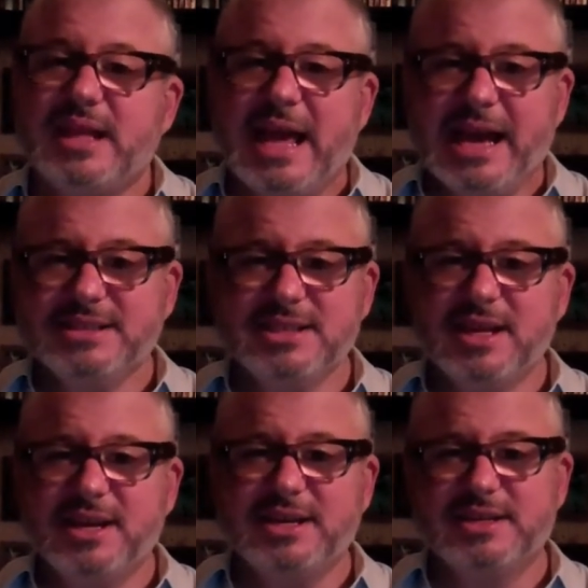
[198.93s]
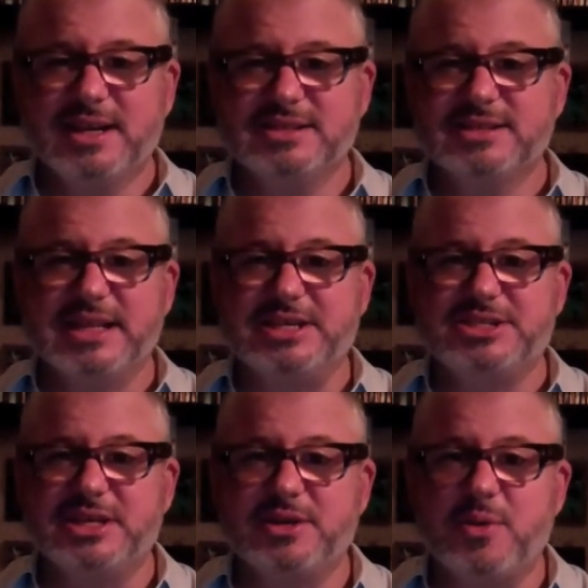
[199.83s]
Exelon,
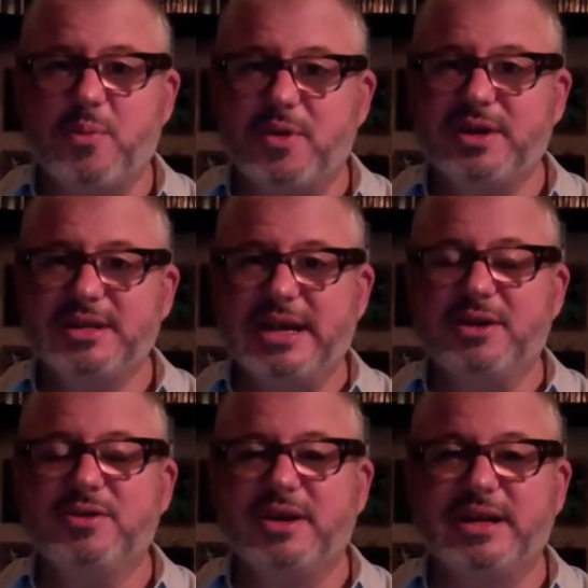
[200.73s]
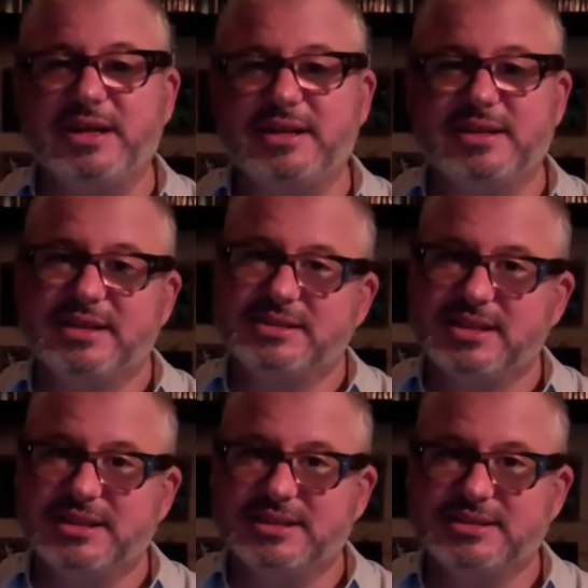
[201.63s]
Constellation weren't downgraded, at least
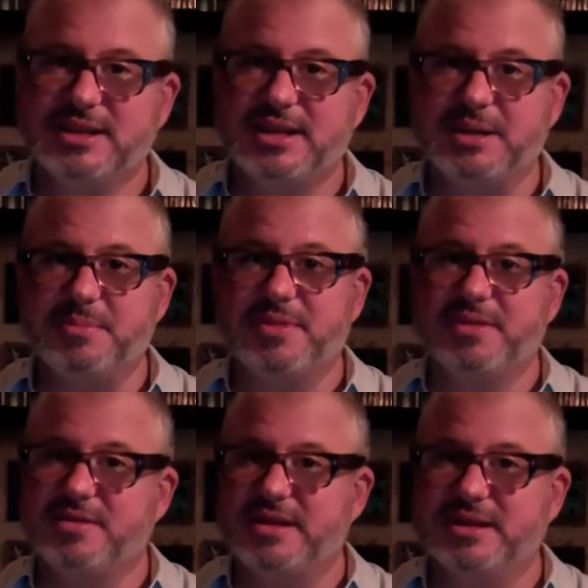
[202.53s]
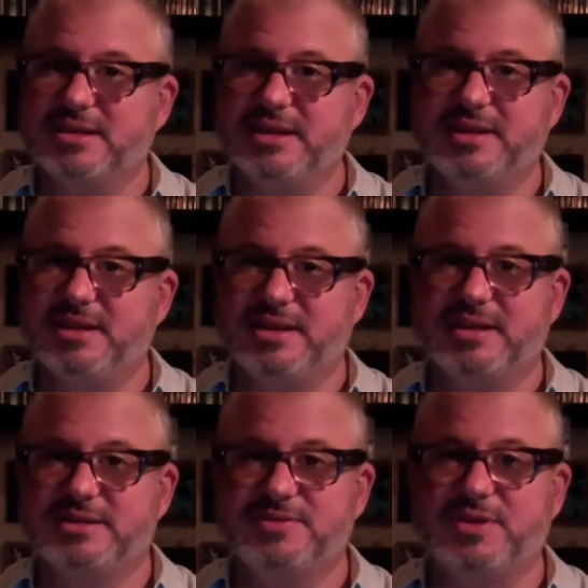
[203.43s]
not this time, theoretically,
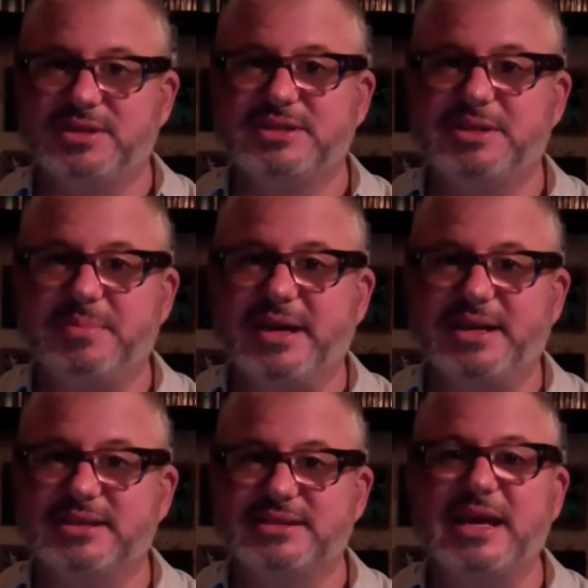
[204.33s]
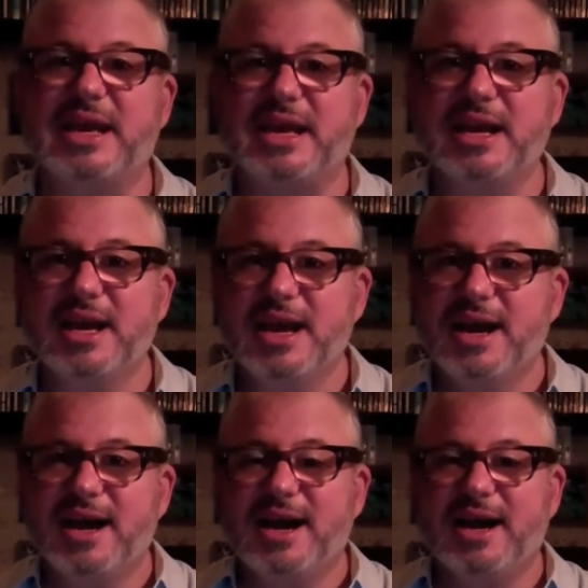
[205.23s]
as far as Citibank is saying,
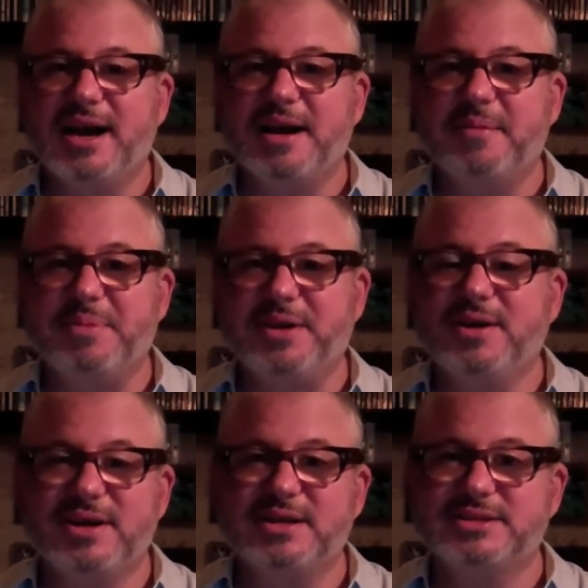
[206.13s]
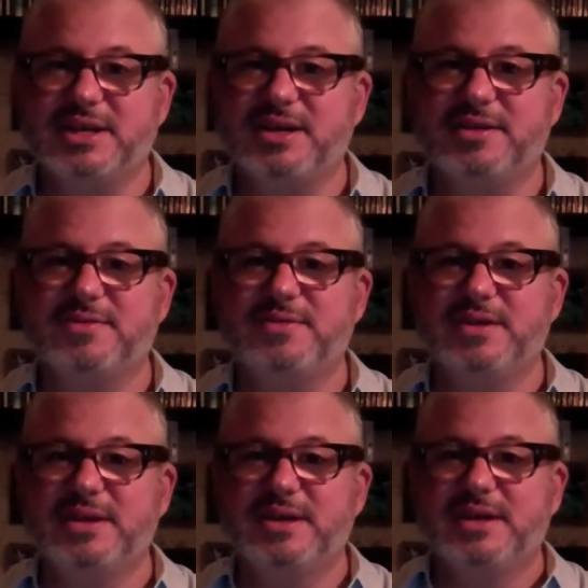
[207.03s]
because of
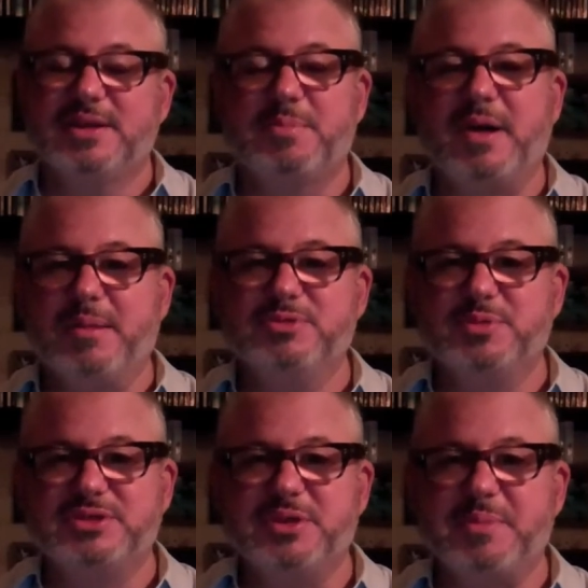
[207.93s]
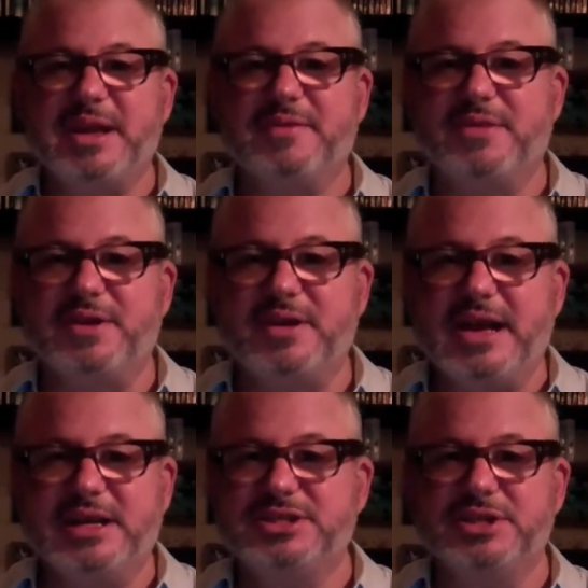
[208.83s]
the problems with so many of their
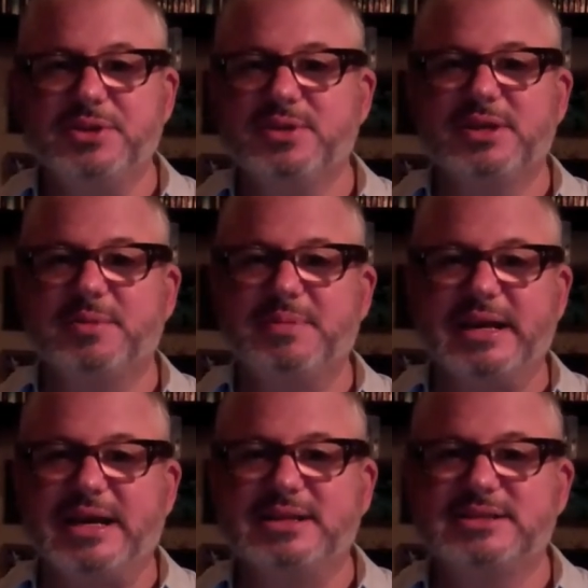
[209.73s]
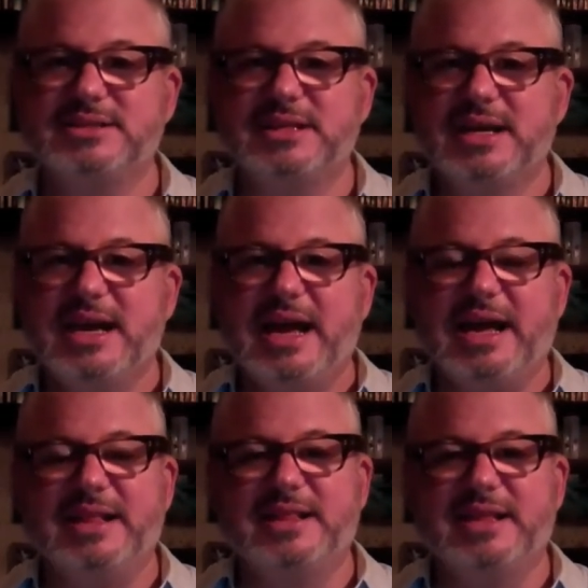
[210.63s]
aging nuclear plants
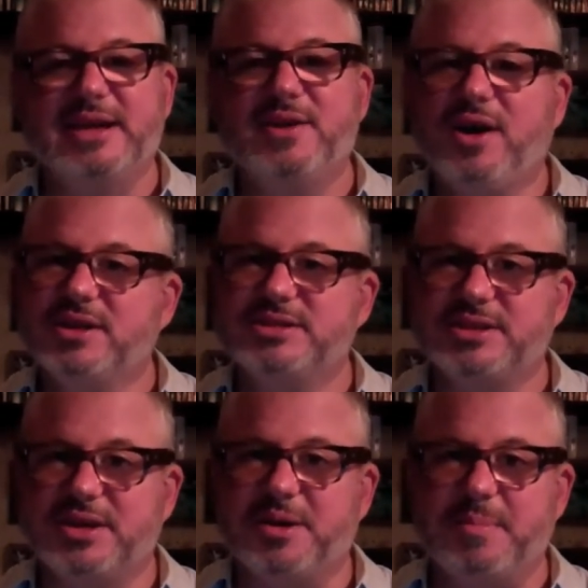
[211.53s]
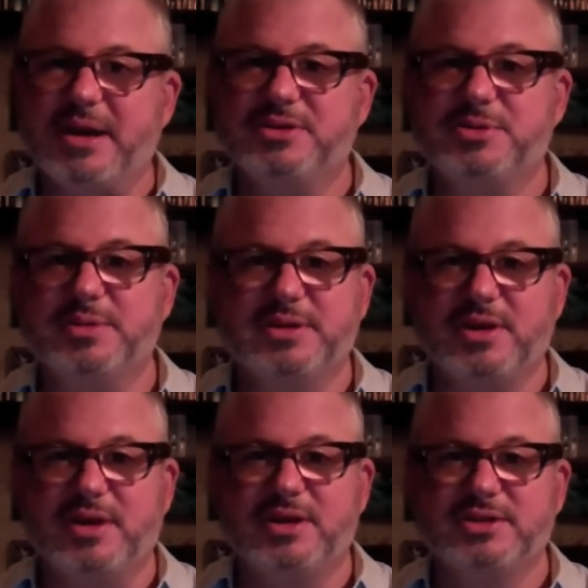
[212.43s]
and the costs that they are about to
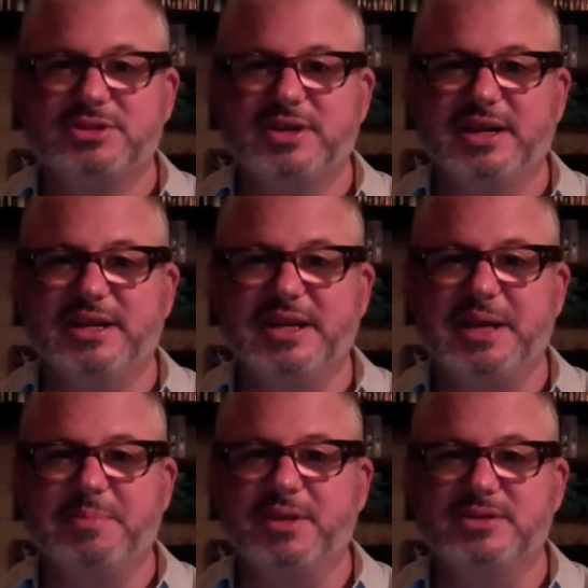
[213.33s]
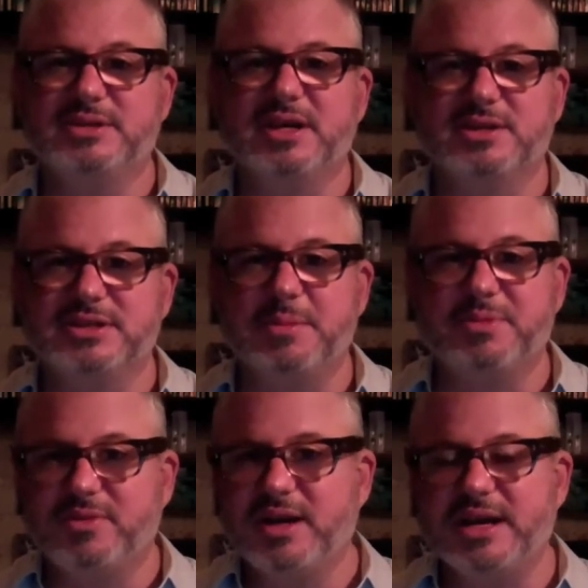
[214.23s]
incur to try and keep those suckers up
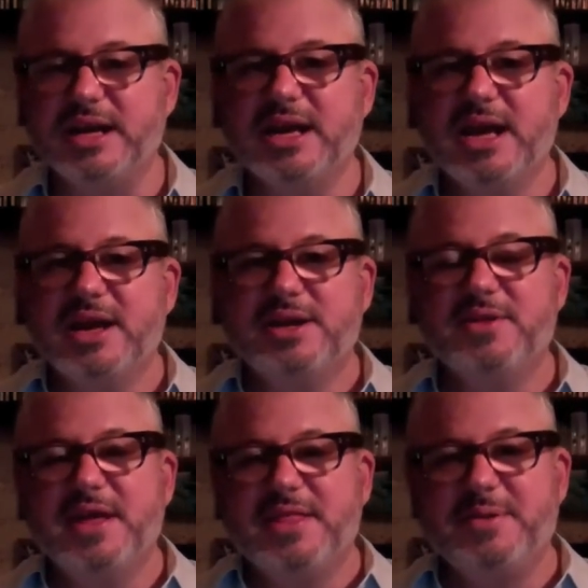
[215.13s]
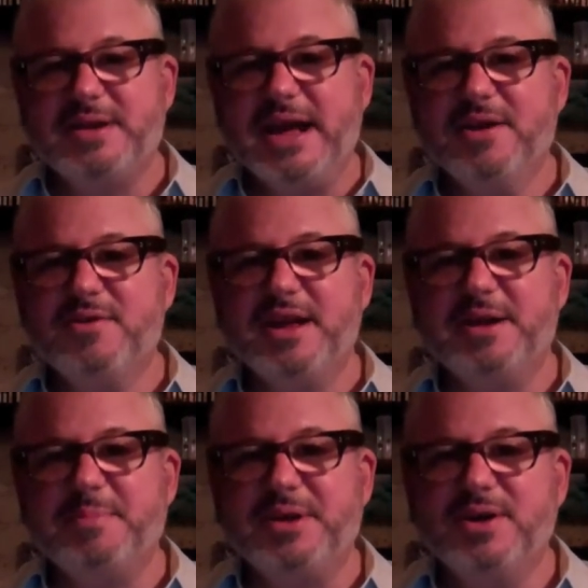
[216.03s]
and running. No, they were
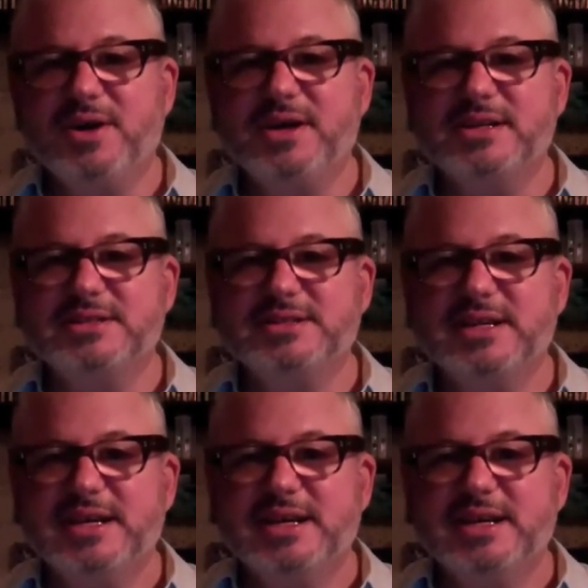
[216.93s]
downgraded because